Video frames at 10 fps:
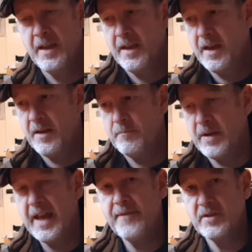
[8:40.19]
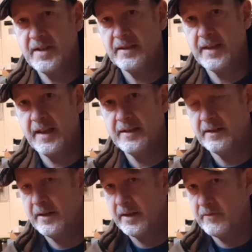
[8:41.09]
But having said that,
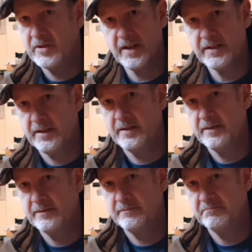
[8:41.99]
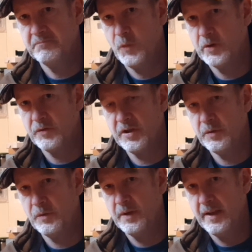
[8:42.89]
I only rejected 1 or
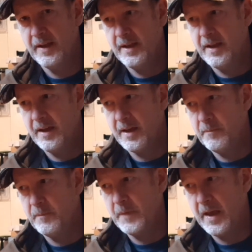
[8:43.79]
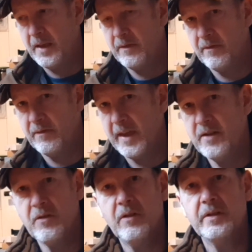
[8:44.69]
2. And they're
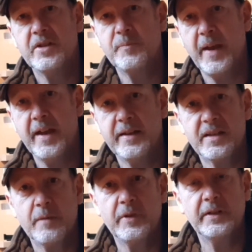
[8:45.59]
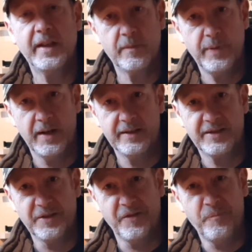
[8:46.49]
not as bad as some of the other pellets
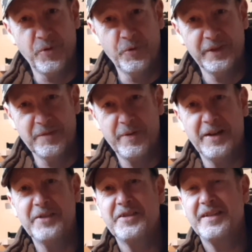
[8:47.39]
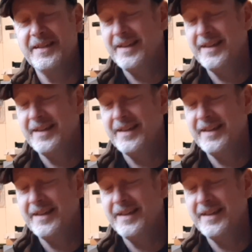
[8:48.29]
that I've bought in the past.